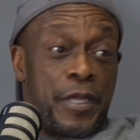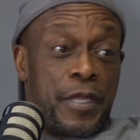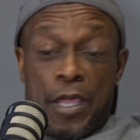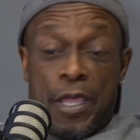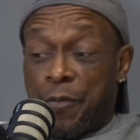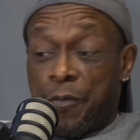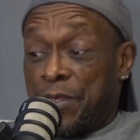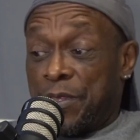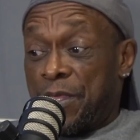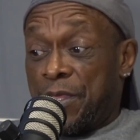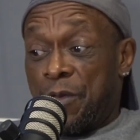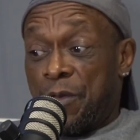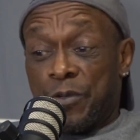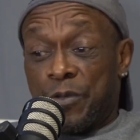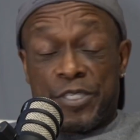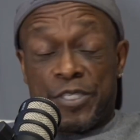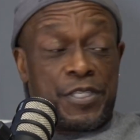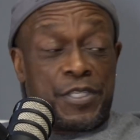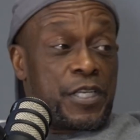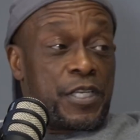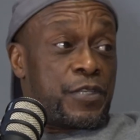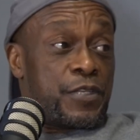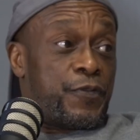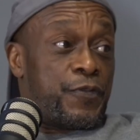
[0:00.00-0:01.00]
Everything was
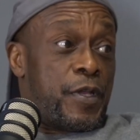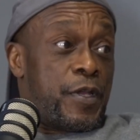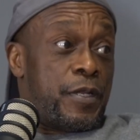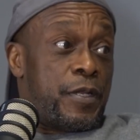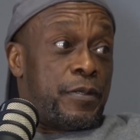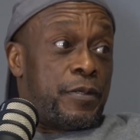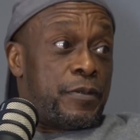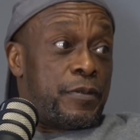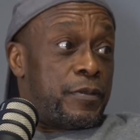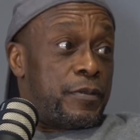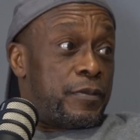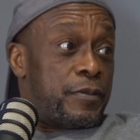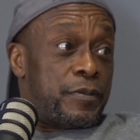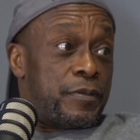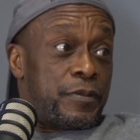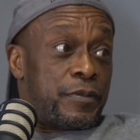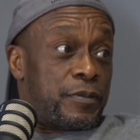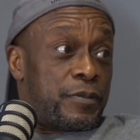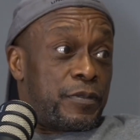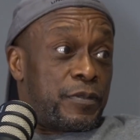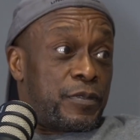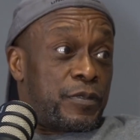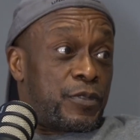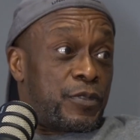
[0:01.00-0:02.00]
6 feet
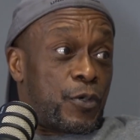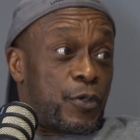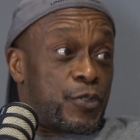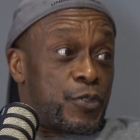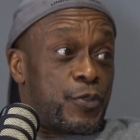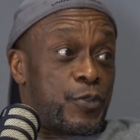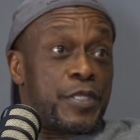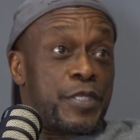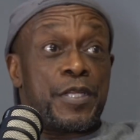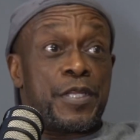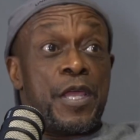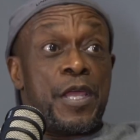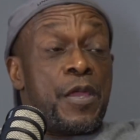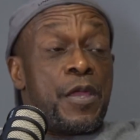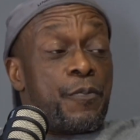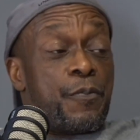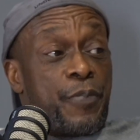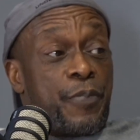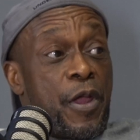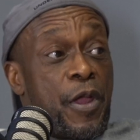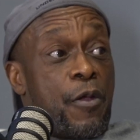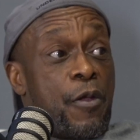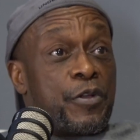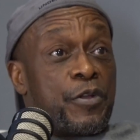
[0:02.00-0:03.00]
social distance.
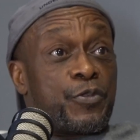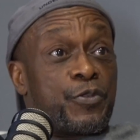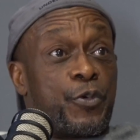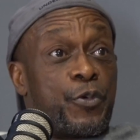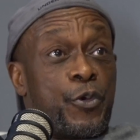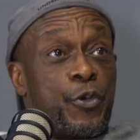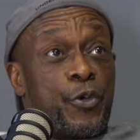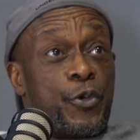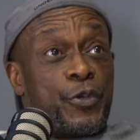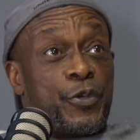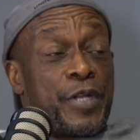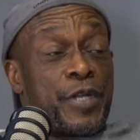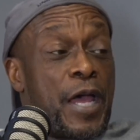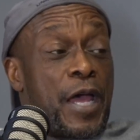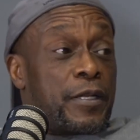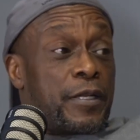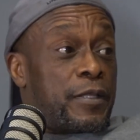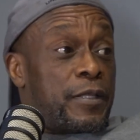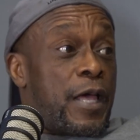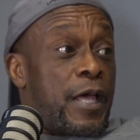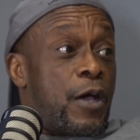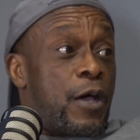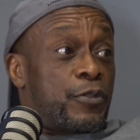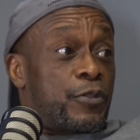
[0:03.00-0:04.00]
Parents were not
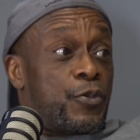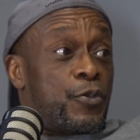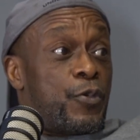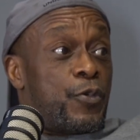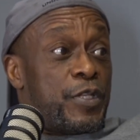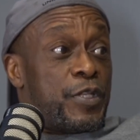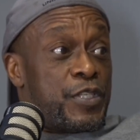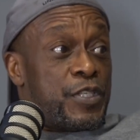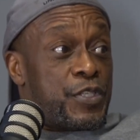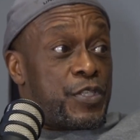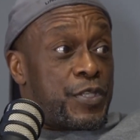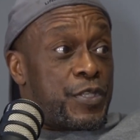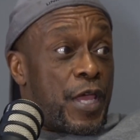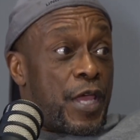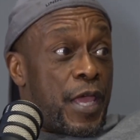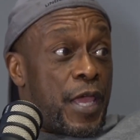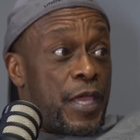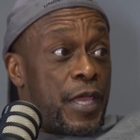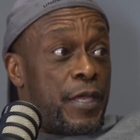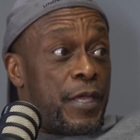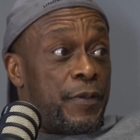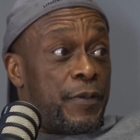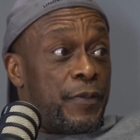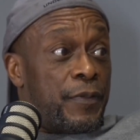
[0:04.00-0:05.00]
allowed to really
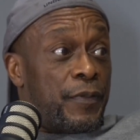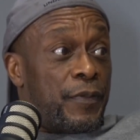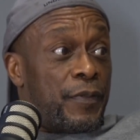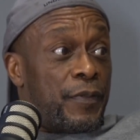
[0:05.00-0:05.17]
stay,